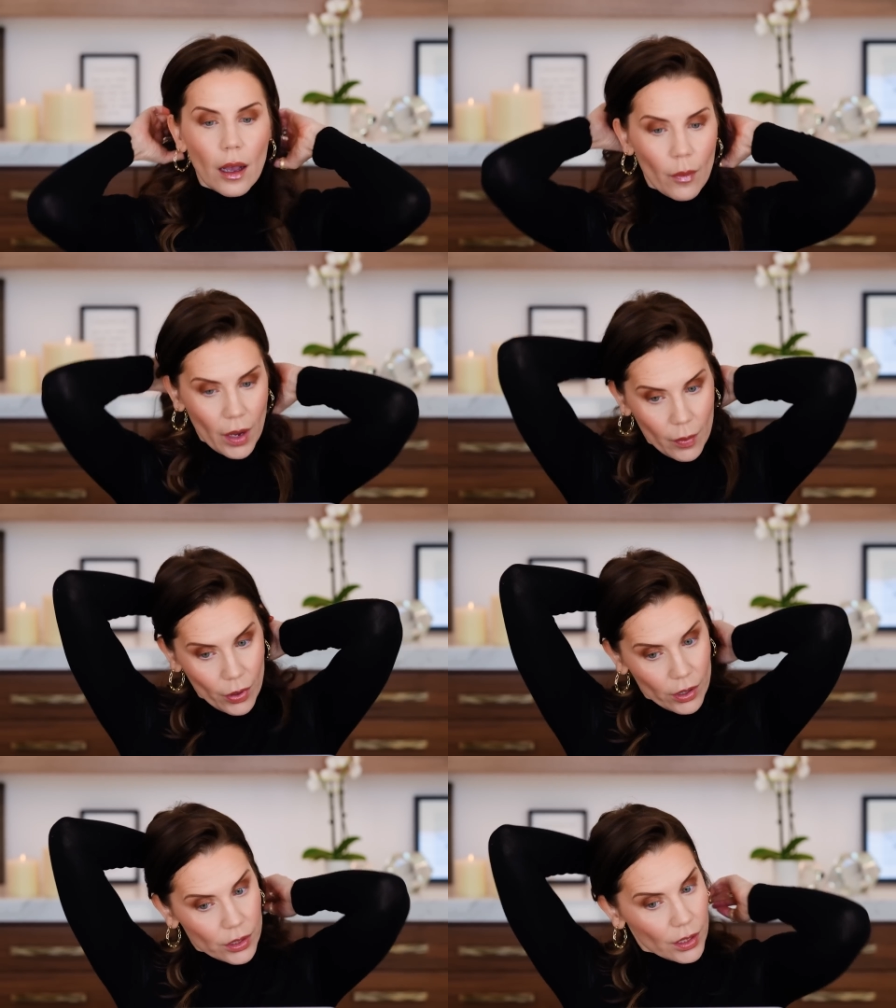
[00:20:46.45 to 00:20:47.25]
Um, I
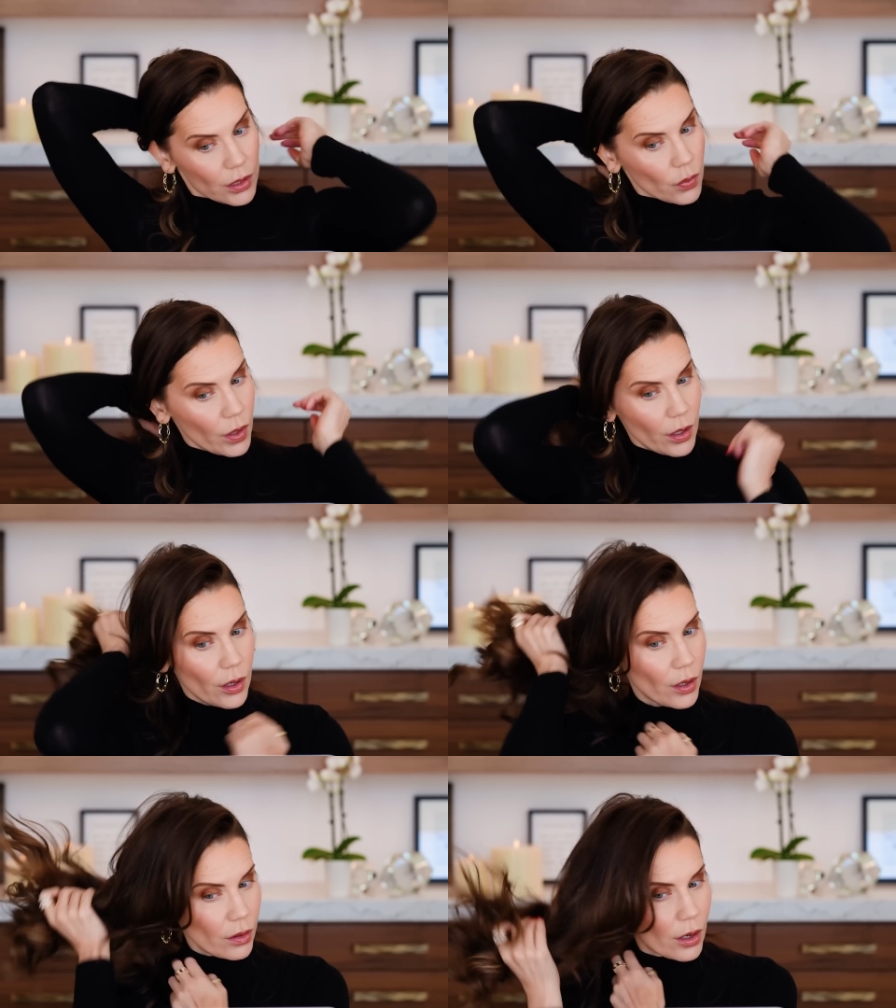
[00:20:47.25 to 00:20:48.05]
purchased one of
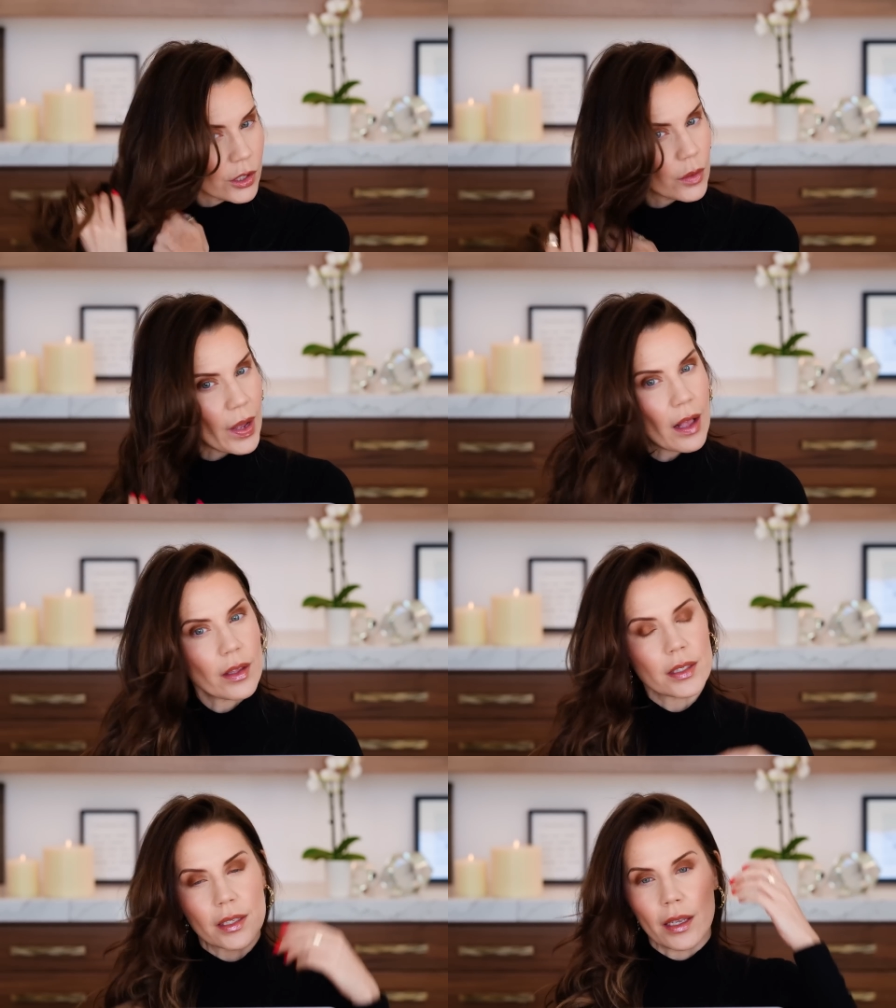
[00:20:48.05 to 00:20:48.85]
her larger
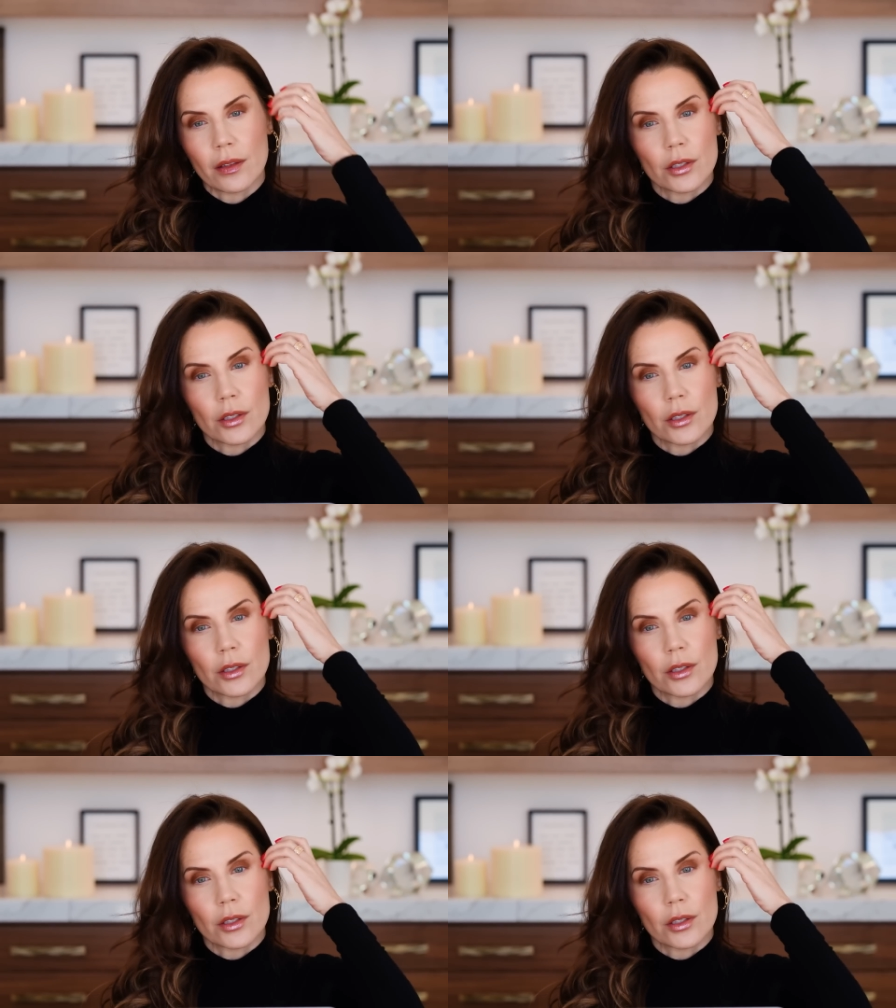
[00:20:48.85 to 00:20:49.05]
palettes again.